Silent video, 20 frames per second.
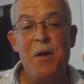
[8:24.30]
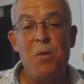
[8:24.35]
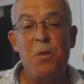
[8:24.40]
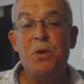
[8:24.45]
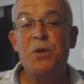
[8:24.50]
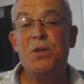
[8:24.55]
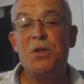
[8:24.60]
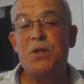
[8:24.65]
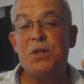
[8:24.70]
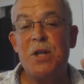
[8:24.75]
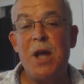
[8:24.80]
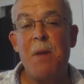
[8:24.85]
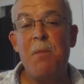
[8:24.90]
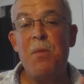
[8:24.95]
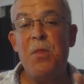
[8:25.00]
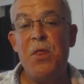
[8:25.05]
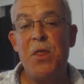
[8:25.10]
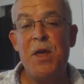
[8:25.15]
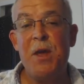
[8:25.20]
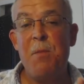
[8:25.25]
Once you stop
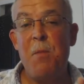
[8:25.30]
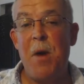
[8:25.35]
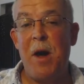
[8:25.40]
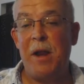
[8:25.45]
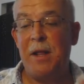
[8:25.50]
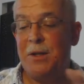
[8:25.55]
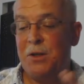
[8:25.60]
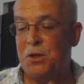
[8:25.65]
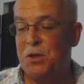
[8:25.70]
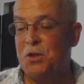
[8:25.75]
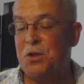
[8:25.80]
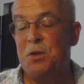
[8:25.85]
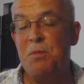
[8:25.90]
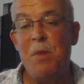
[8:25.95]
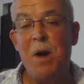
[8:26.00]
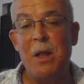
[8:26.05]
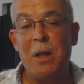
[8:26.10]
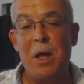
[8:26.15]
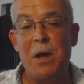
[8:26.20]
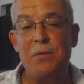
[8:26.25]
and think about it, just in
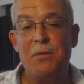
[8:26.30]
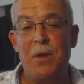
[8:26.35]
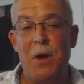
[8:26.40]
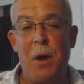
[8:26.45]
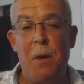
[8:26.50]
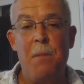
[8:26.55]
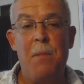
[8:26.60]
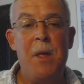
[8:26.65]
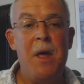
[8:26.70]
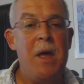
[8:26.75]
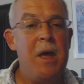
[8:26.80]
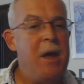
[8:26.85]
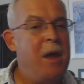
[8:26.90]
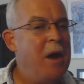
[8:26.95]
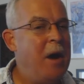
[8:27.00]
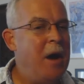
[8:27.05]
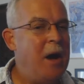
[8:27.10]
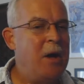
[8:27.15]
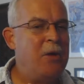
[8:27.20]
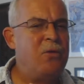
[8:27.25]
my lifetime,
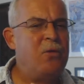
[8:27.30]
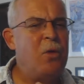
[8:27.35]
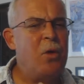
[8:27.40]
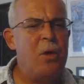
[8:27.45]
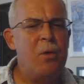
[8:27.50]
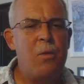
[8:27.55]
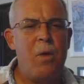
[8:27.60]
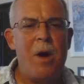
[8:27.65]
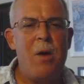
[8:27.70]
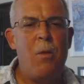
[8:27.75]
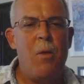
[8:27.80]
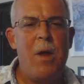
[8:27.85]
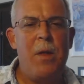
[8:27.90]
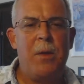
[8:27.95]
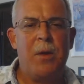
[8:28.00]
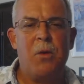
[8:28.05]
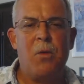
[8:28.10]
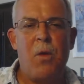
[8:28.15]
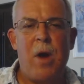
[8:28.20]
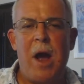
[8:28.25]
I started right around
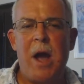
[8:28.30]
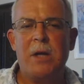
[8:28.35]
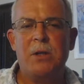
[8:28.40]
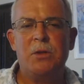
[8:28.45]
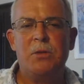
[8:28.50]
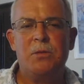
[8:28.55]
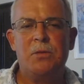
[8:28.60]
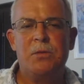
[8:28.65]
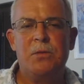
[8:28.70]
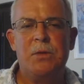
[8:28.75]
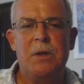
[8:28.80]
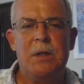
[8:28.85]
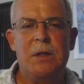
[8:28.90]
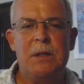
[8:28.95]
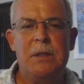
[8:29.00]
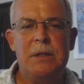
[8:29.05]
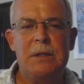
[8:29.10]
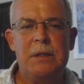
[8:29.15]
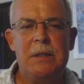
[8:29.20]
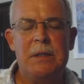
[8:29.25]
the crash of
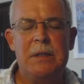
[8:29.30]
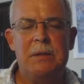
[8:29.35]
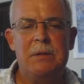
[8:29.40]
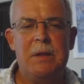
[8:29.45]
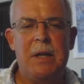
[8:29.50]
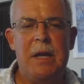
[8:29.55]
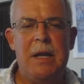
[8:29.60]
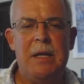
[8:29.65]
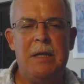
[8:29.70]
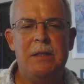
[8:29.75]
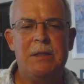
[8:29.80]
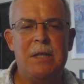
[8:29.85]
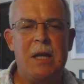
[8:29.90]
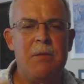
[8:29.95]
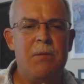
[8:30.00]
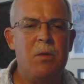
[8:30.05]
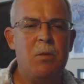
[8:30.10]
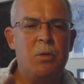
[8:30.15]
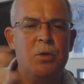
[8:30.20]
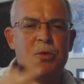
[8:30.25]

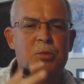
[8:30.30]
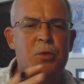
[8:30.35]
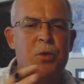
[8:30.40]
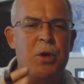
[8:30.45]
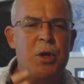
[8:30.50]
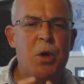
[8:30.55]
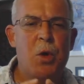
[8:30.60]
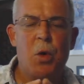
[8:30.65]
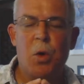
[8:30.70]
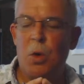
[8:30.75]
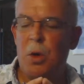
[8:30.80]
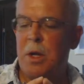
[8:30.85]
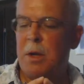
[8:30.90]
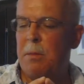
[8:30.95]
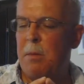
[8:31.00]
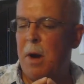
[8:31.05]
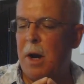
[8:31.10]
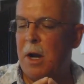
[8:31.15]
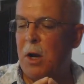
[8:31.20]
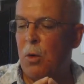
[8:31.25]
87 was pretty early
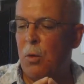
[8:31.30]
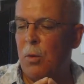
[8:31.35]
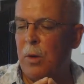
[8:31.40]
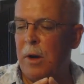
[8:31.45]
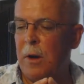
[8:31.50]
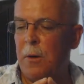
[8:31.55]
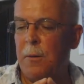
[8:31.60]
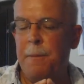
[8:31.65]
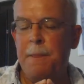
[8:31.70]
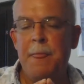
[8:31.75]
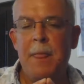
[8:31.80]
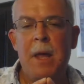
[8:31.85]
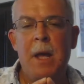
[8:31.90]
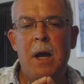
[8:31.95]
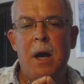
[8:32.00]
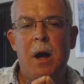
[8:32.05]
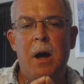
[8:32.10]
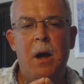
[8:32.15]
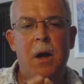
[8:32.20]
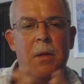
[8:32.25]
in my career.
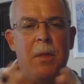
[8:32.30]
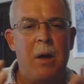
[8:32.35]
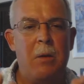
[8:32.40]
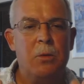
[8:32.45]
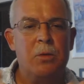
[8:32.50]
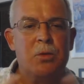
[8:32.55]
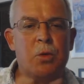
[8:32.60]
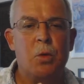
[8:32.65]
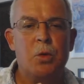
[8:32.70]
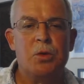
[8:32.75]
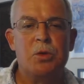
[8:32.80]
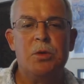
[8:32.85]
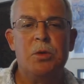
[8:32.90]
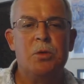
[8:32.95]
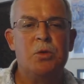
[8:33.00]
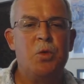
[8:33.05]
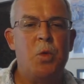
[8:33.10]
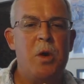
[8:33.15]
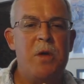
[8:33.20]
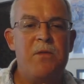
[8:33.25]
That was, of course,
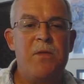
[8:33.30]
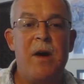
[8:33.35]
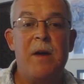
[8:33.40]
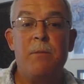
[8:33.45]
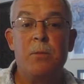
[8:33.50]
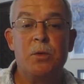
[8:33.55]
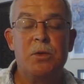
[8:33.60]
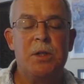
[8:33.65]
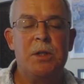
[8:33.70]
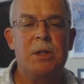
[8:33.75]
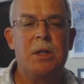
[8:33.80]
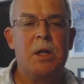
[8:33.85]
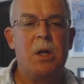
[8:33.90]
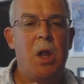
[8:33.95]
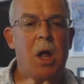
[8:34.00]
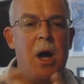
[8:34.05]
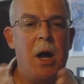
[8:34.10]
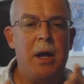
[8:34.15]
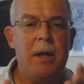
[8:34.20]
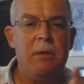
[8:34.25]
25%
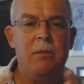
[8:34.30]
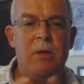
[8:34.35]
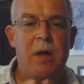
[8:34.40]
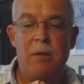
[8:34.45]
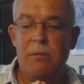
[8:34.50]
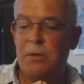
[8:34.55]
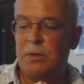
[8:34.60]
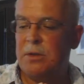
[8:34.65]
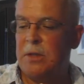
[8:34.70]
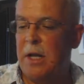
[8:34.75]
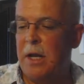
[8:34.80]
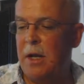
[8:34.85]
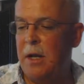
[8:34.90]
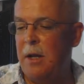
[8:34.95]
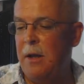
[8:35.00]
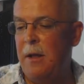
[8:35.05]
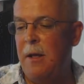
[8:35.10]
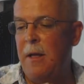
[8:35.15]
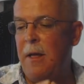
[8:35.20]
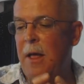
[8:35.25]
decline,
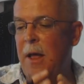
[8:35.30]
devastating.